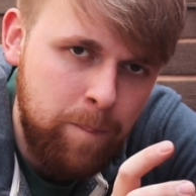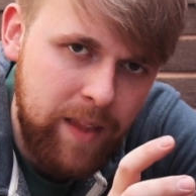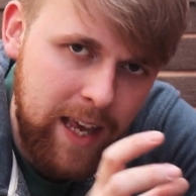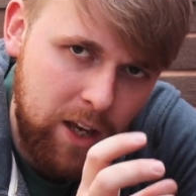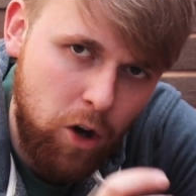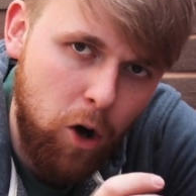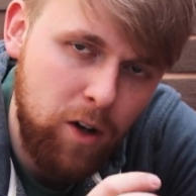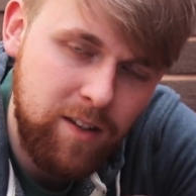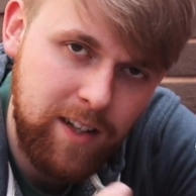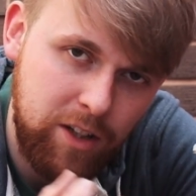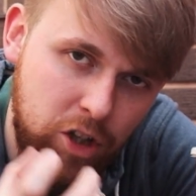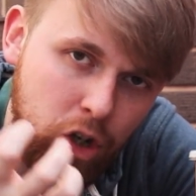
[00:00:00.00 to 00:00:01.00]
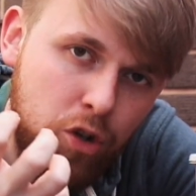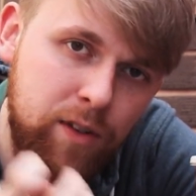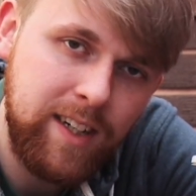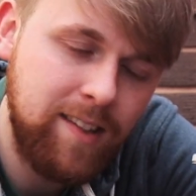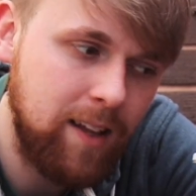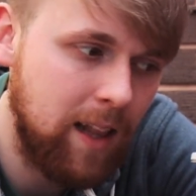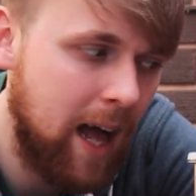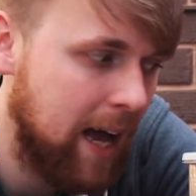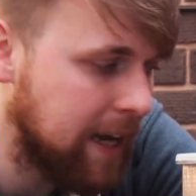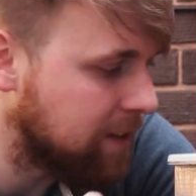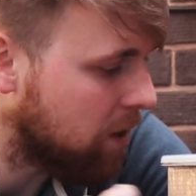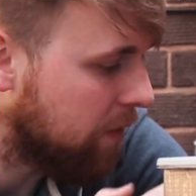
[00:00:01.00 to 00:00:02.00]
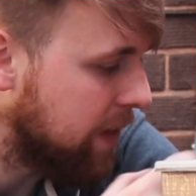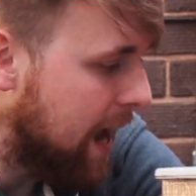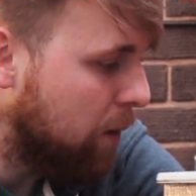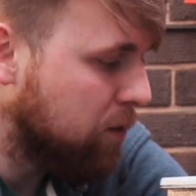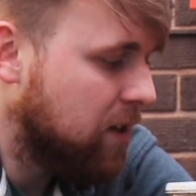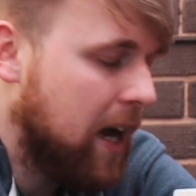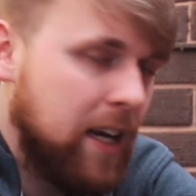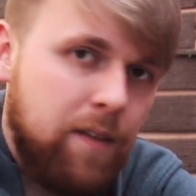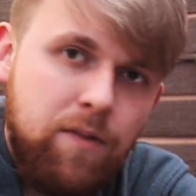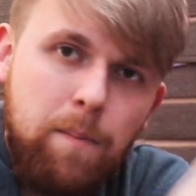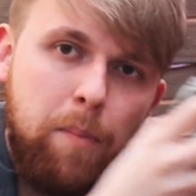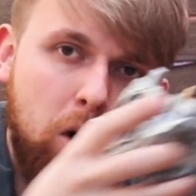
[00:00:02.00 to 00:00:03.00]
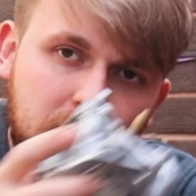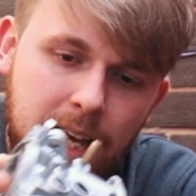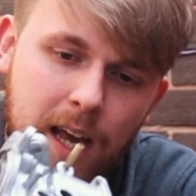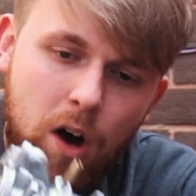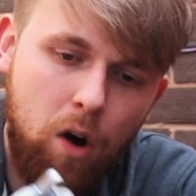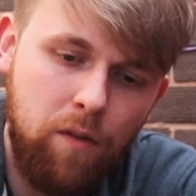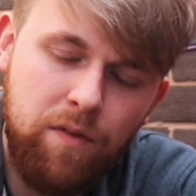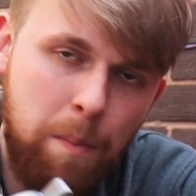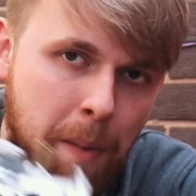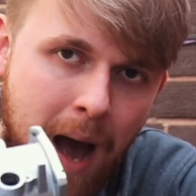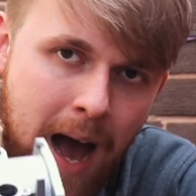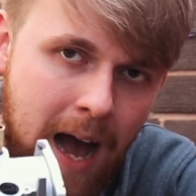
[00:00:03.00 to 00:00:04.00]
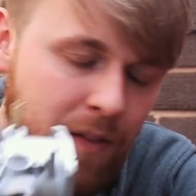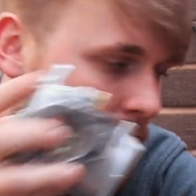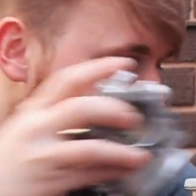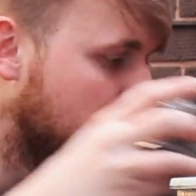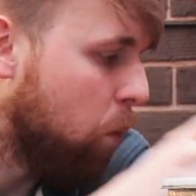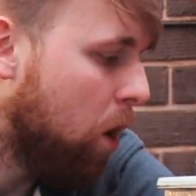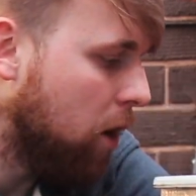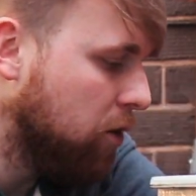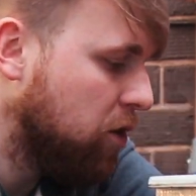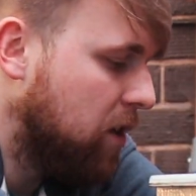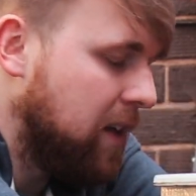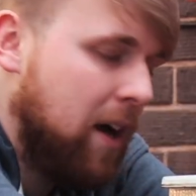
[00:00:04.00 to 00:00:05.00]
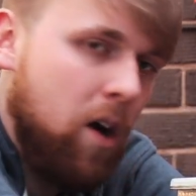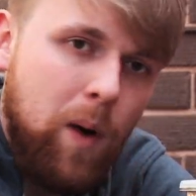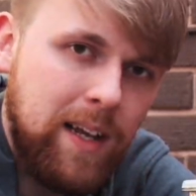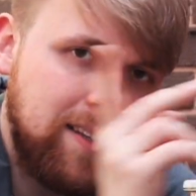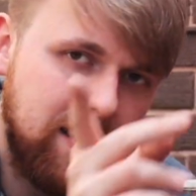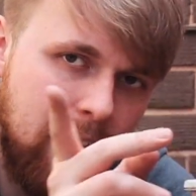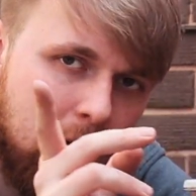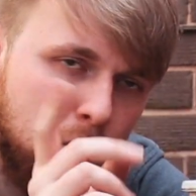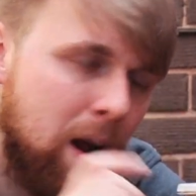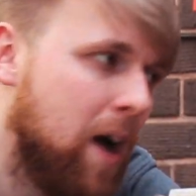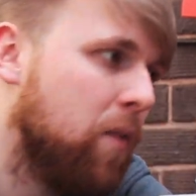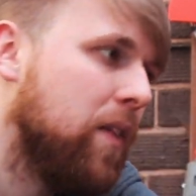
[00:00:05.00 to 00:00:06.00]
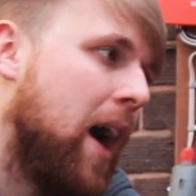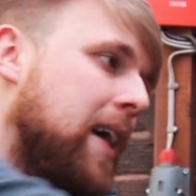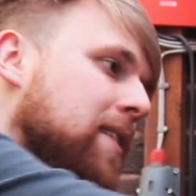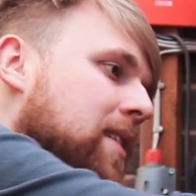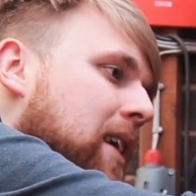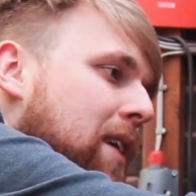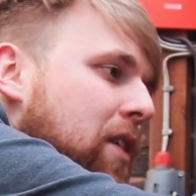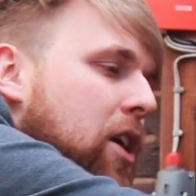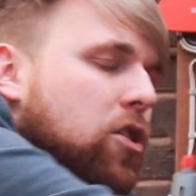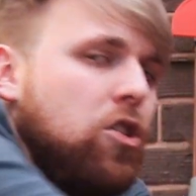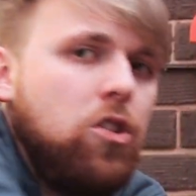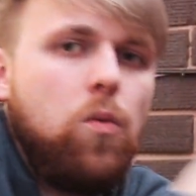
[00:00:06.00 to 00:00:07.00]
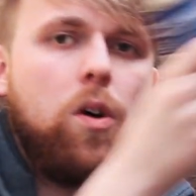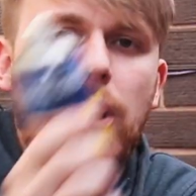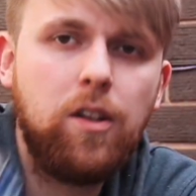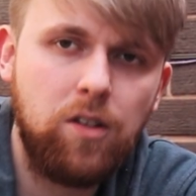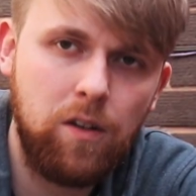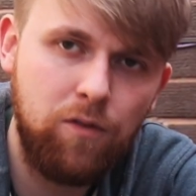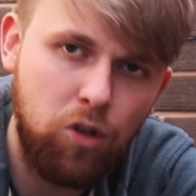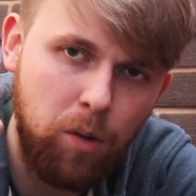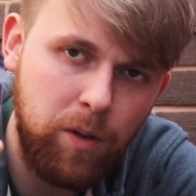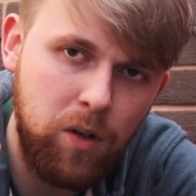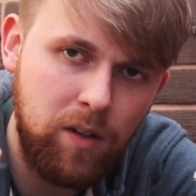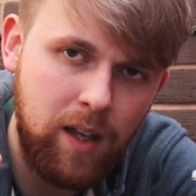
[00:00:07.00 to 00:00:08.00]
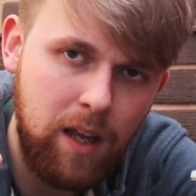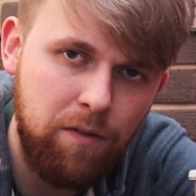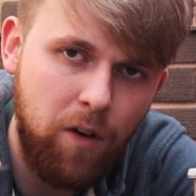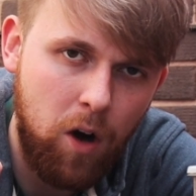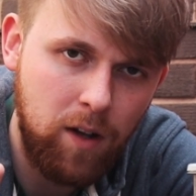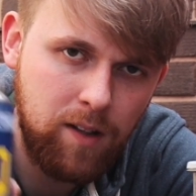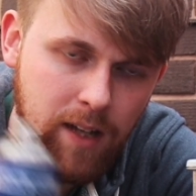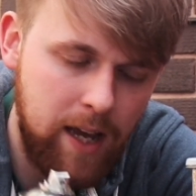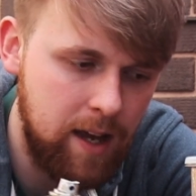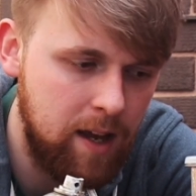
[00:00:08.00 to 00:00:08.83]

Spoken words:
it causes it to crystallize on the outside of the body or of the part that you've washed. Now, a way to get around that is to give it a squirt of WD-40.